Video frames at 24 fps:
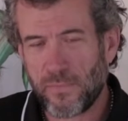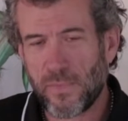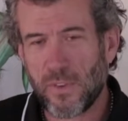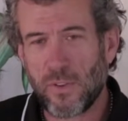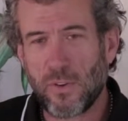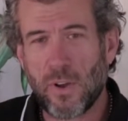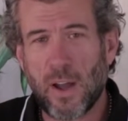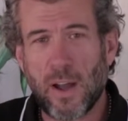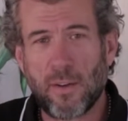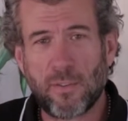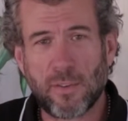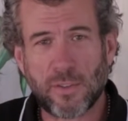
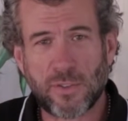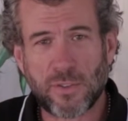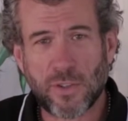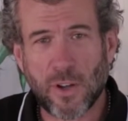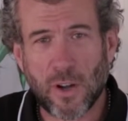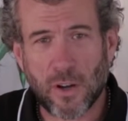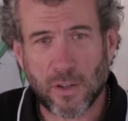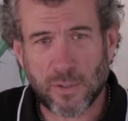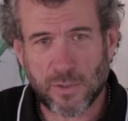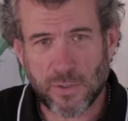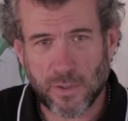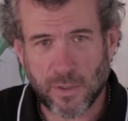You have a
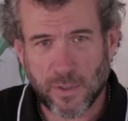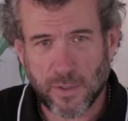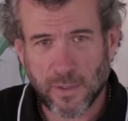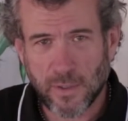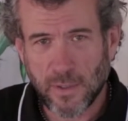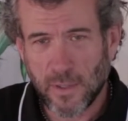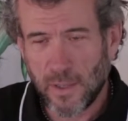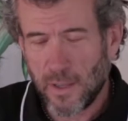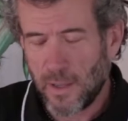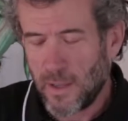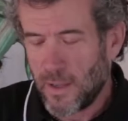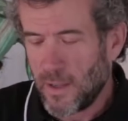charger.
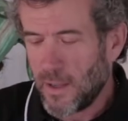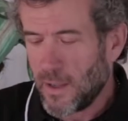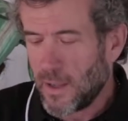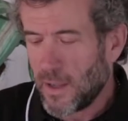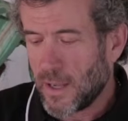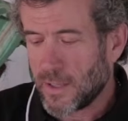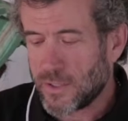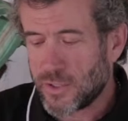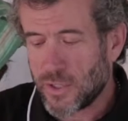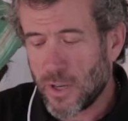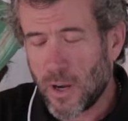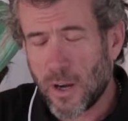
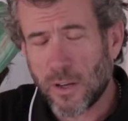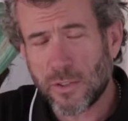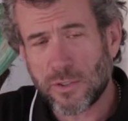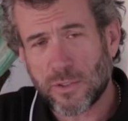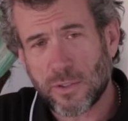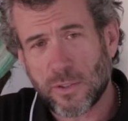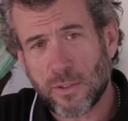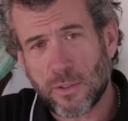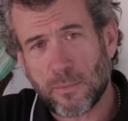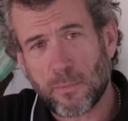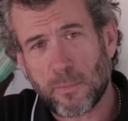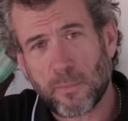A
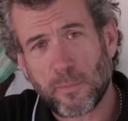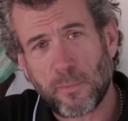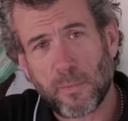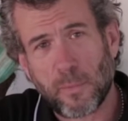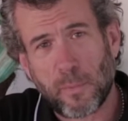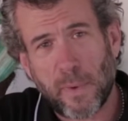charger,